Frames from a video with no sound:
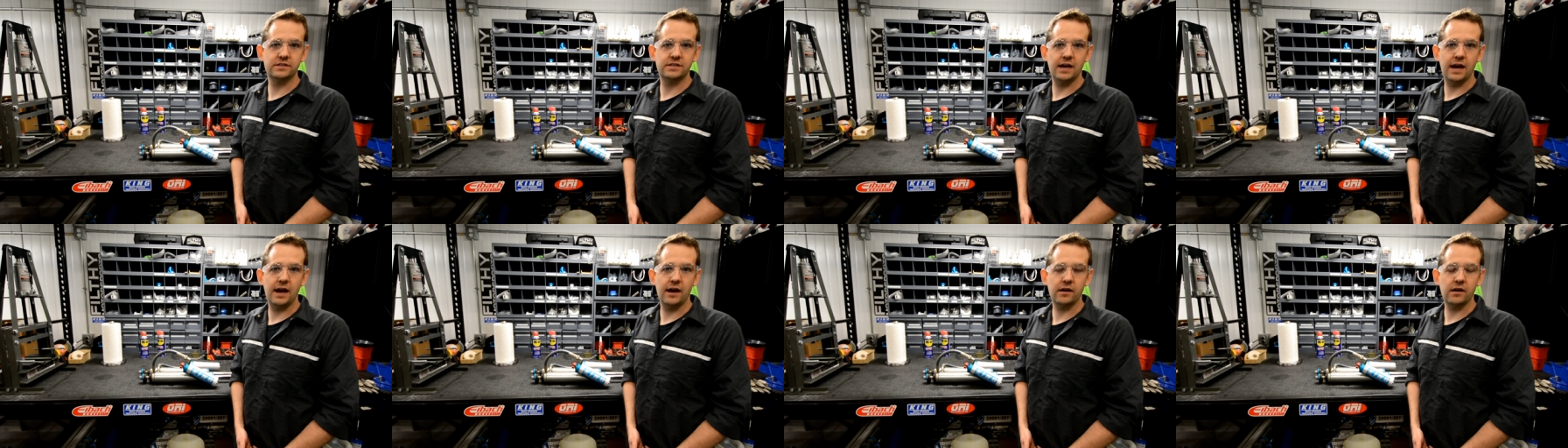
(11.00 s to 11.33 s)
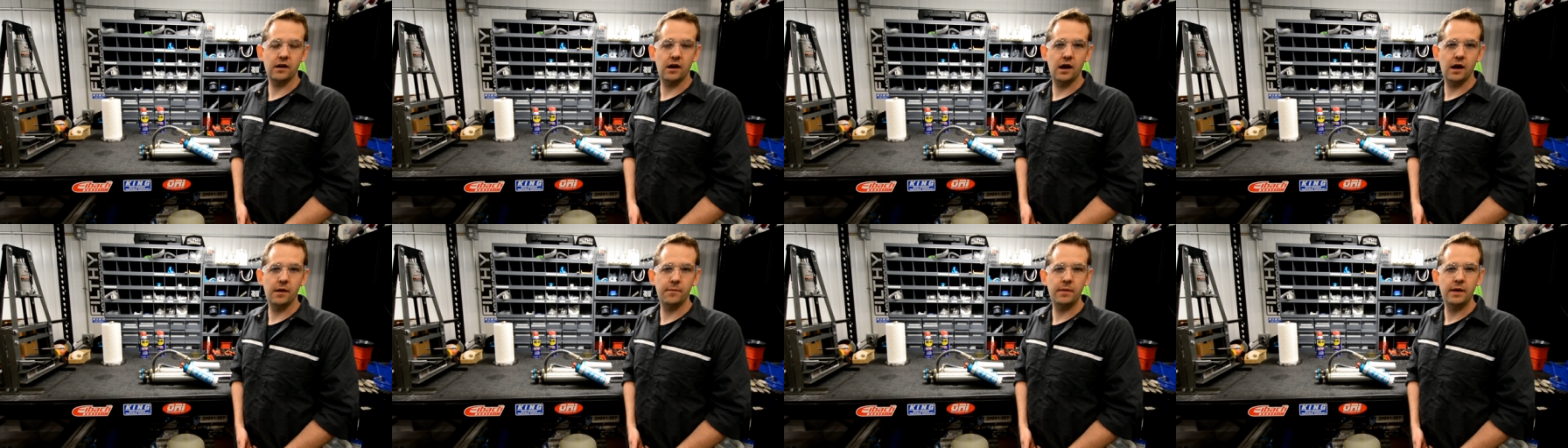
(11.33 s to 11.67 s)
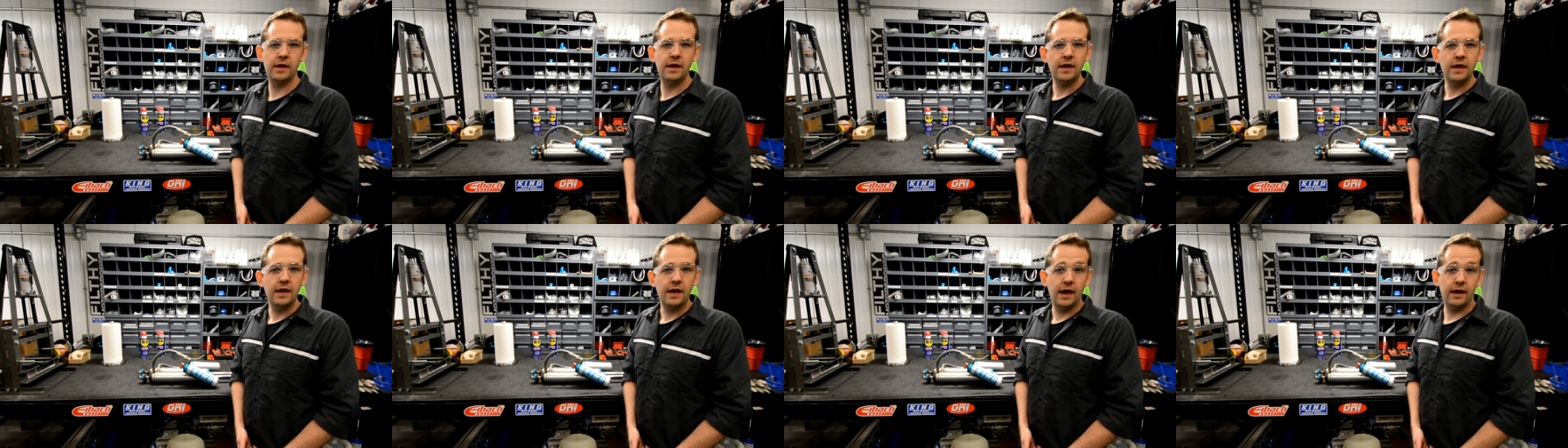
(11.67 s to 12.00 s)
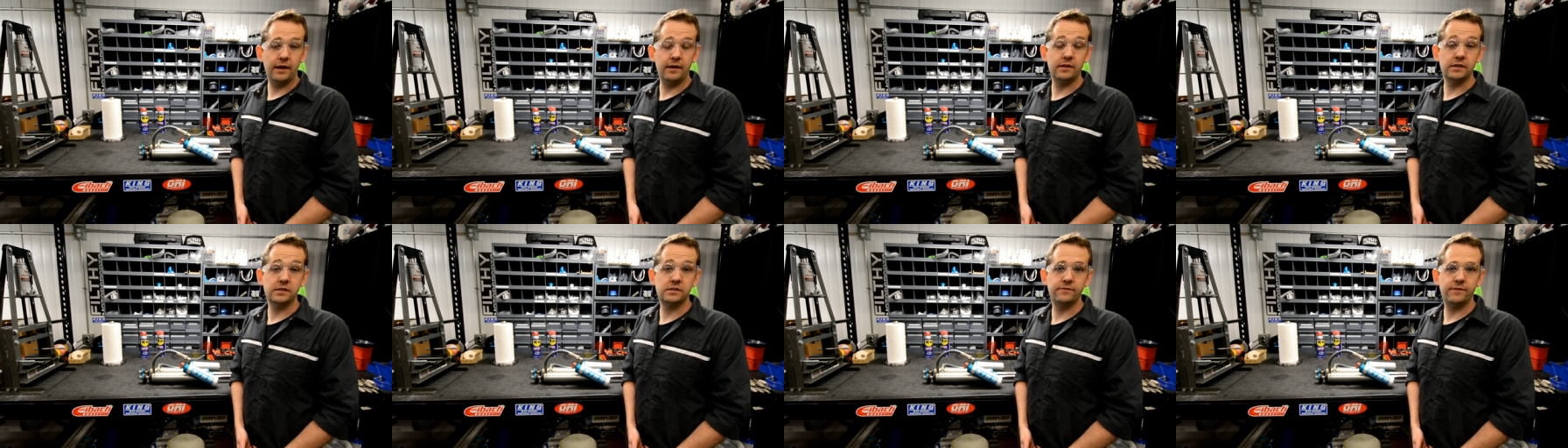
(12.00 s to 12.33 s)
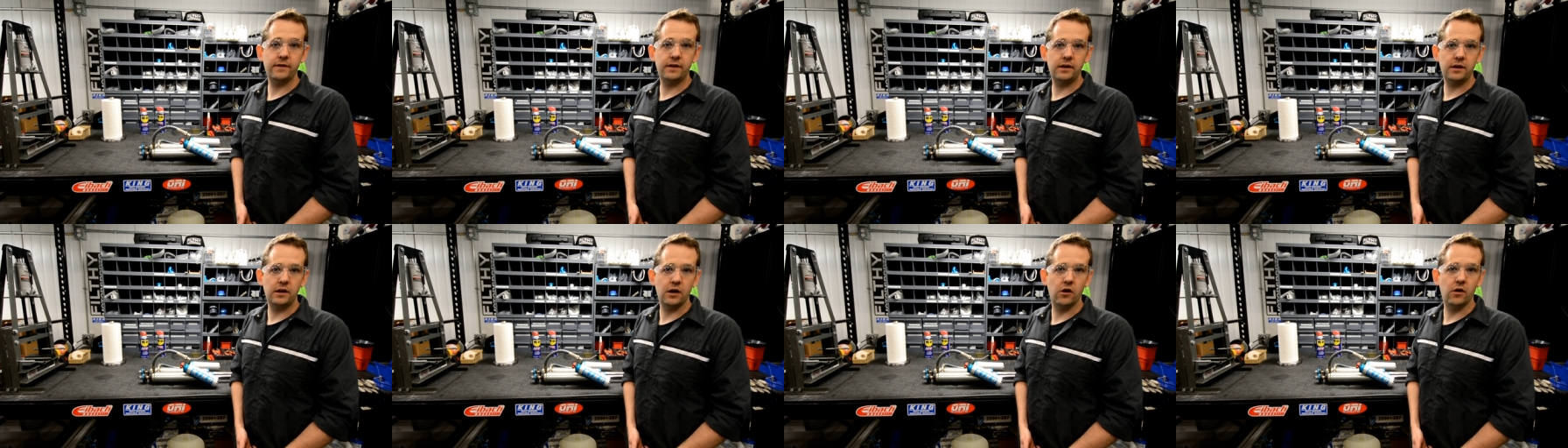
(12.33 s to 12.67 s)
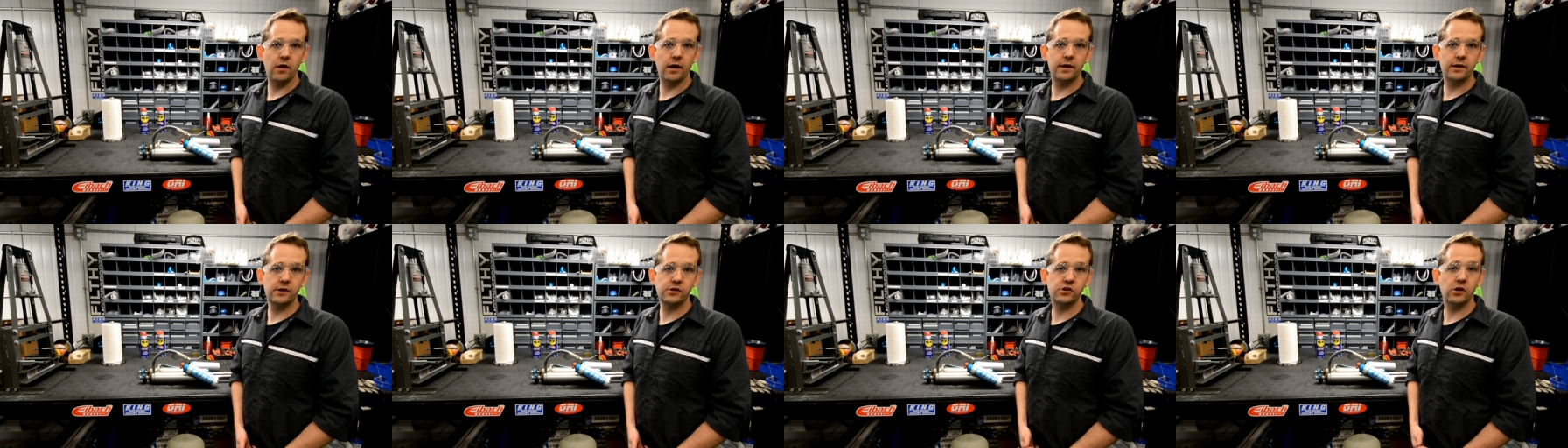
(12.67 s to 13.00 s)
dot com, and in this video I'm
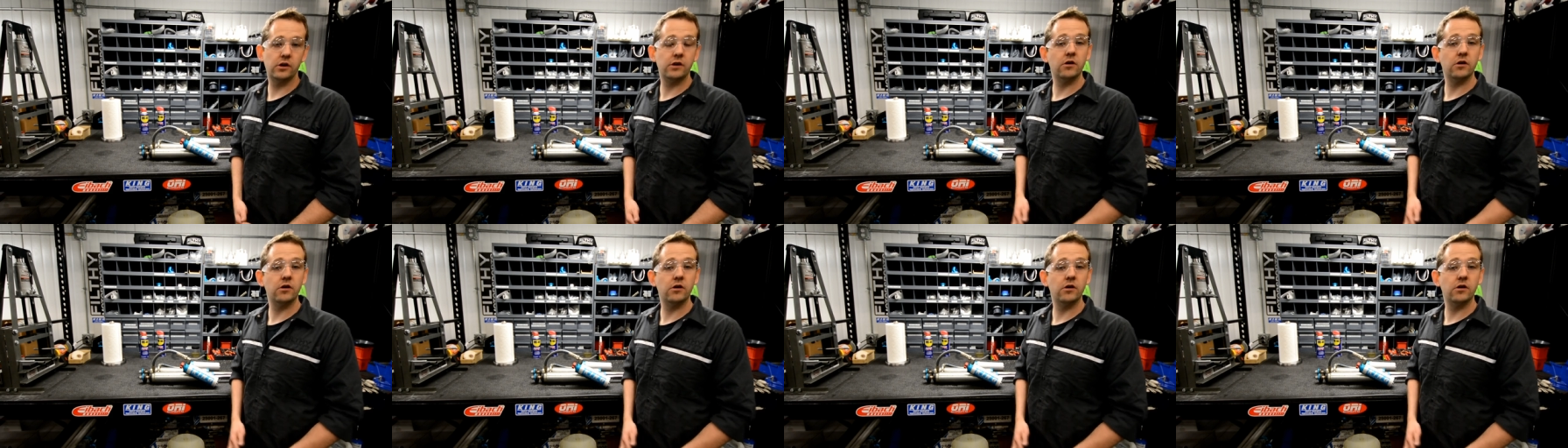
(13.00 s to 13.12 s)
going to show